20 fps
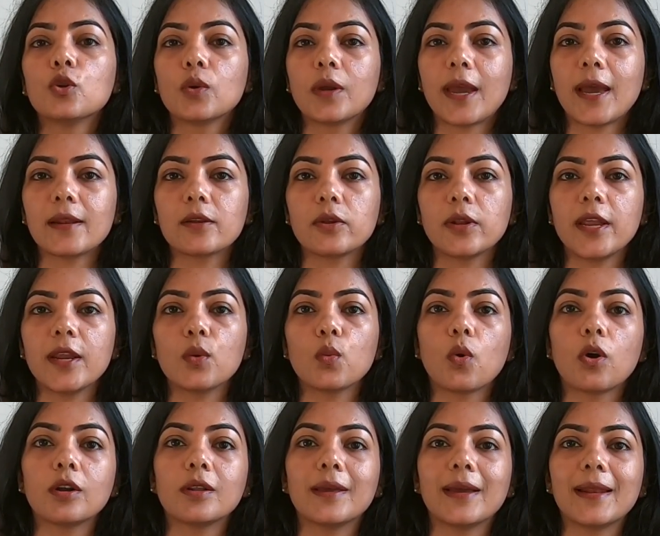to calculate
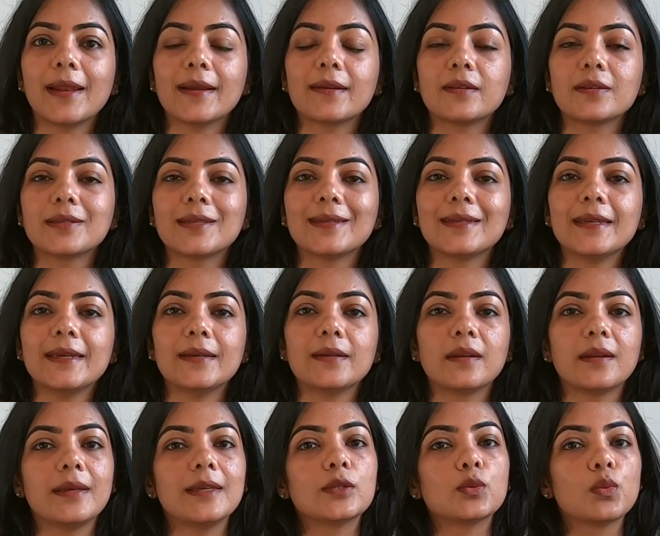what the electricity
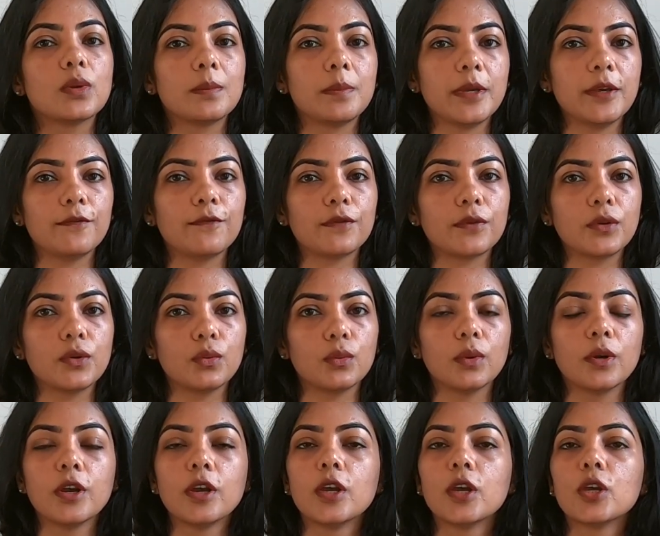increase will be for
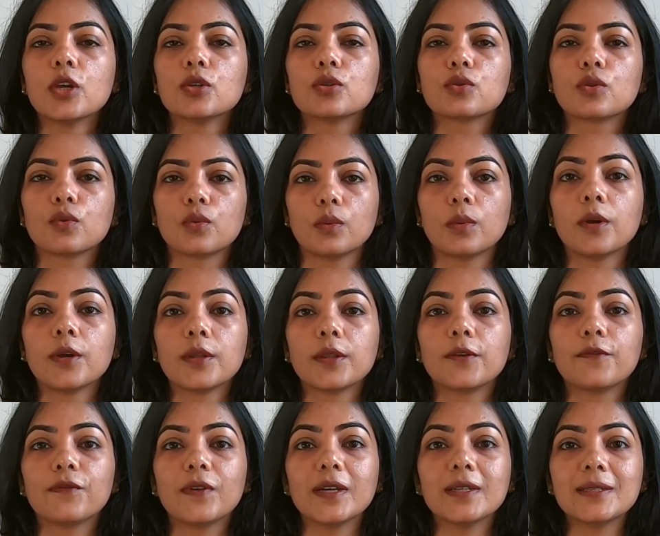you. So
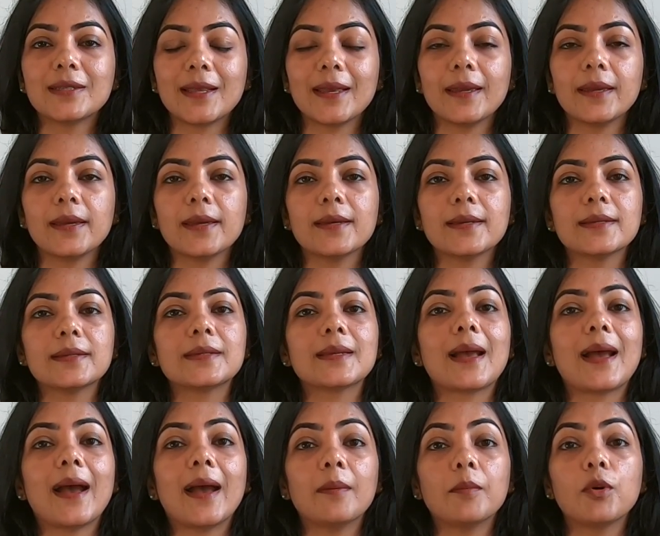the first thing
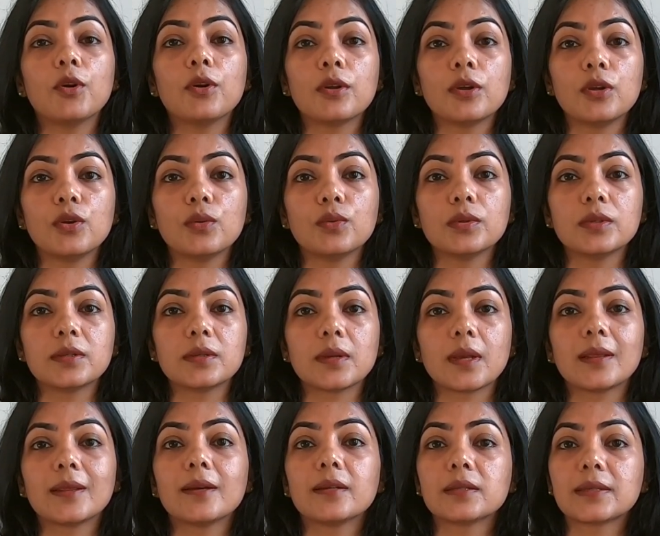is, I'm going to use
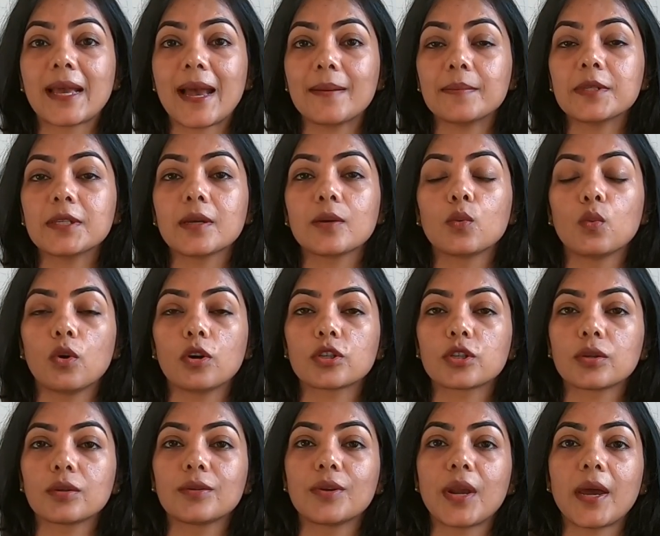the Samsung
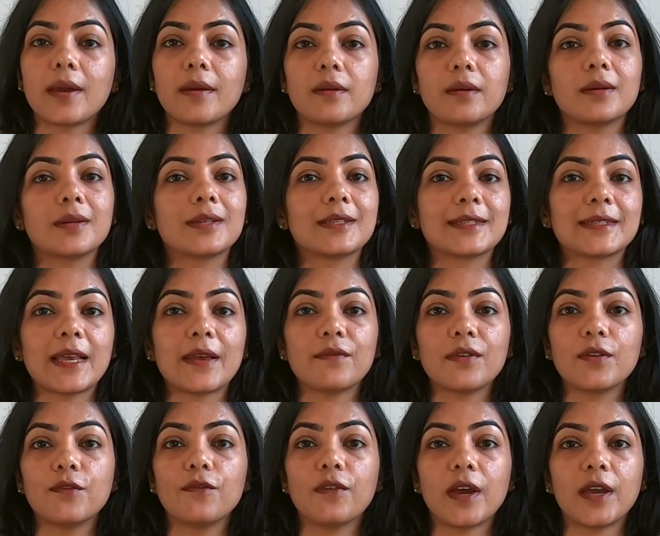washer dryer
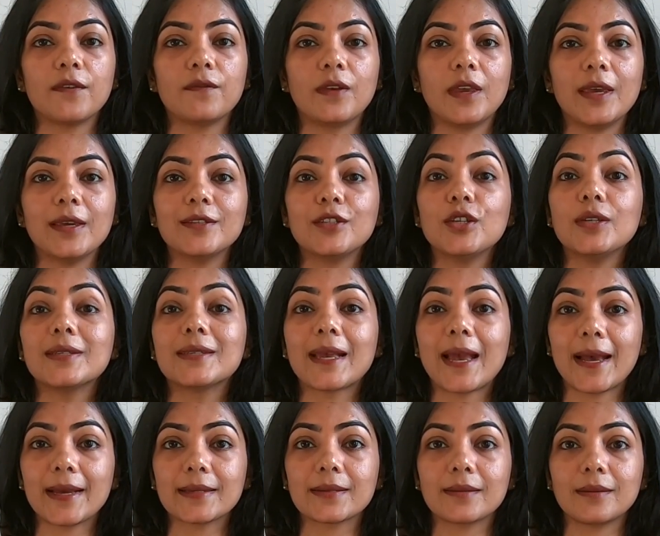seventy-five kilograms
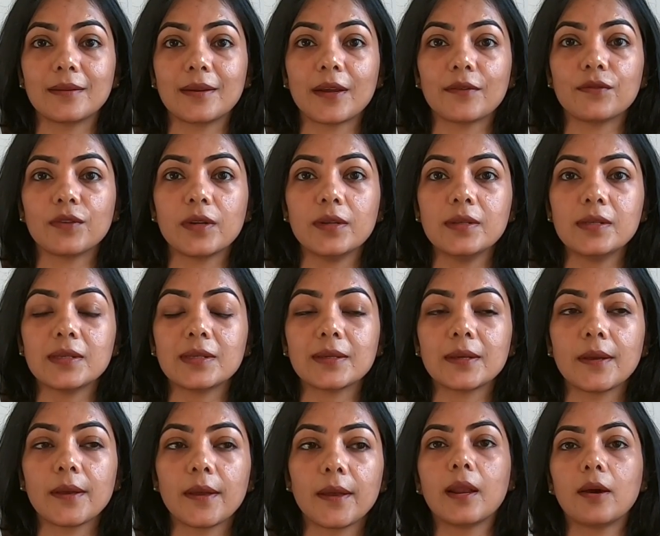as a
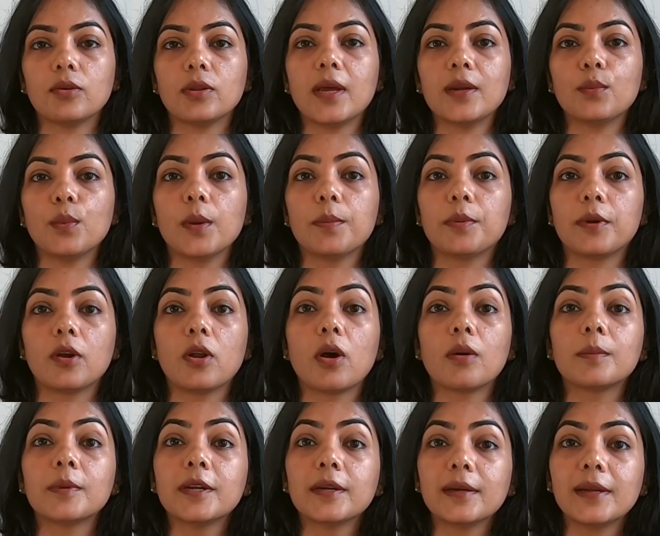reference. Now that we're
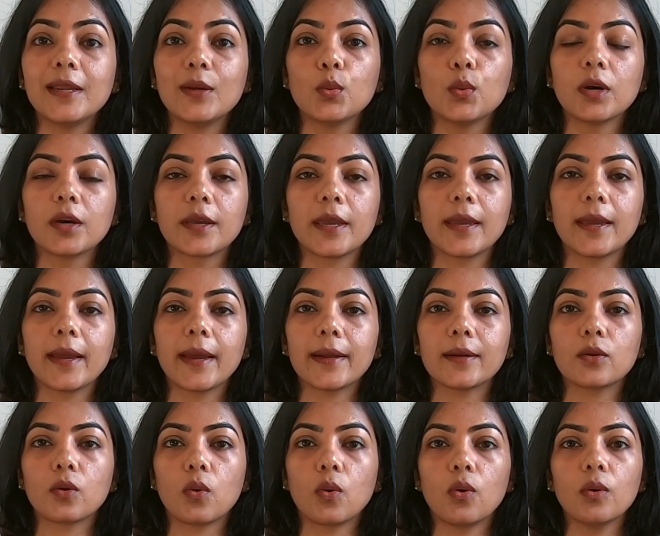predominantly working
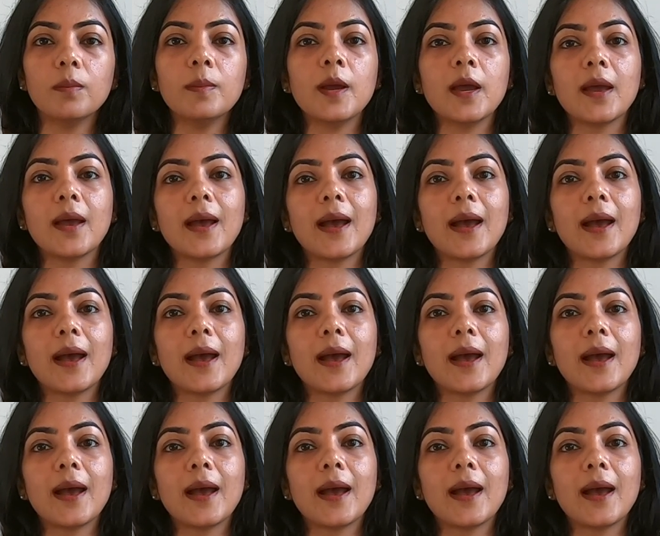at home,